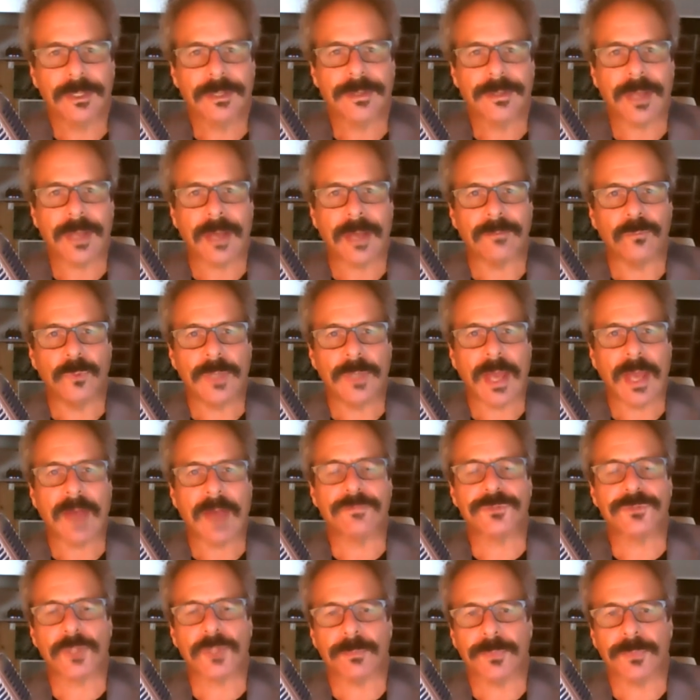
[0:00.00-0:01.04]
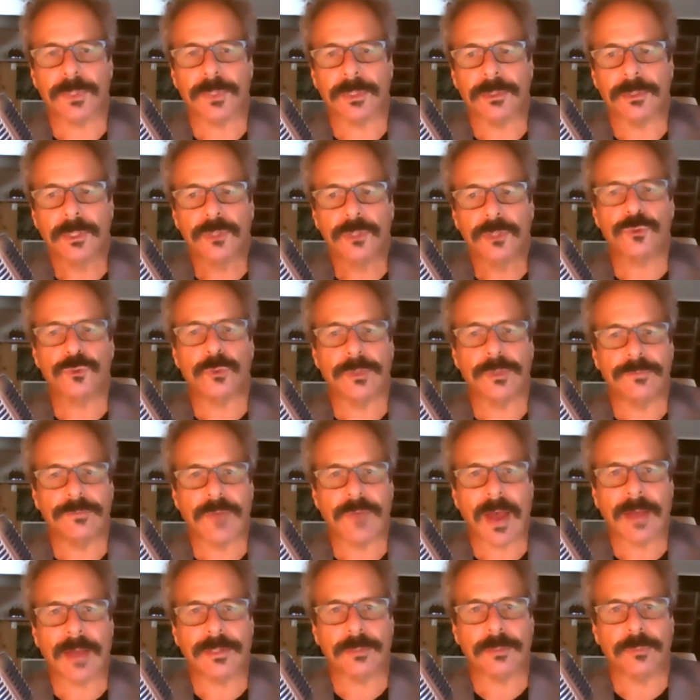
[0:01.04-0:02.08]
that we have something truly
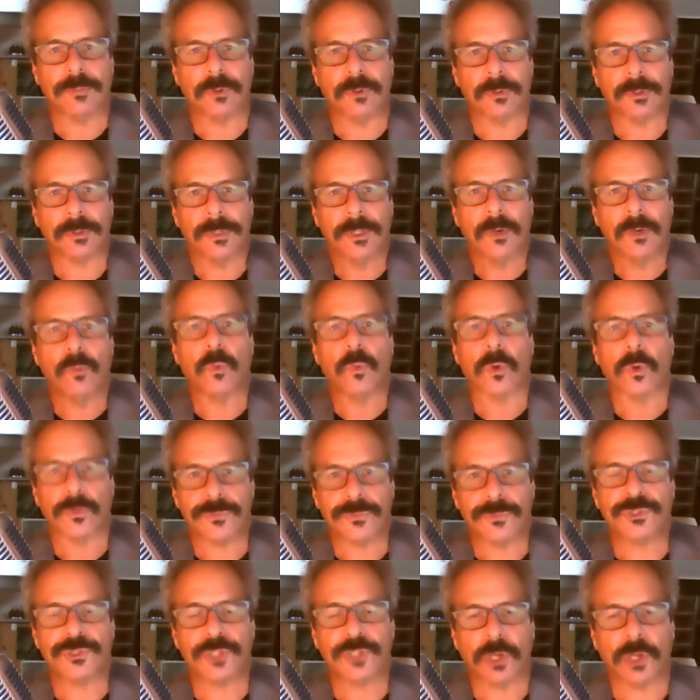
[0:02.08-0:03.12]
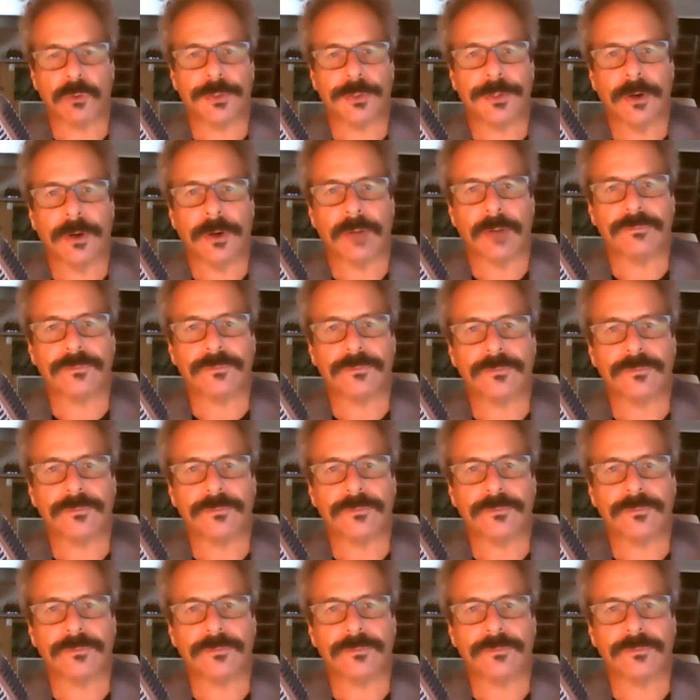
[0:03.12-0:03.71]
valuable worth showing off?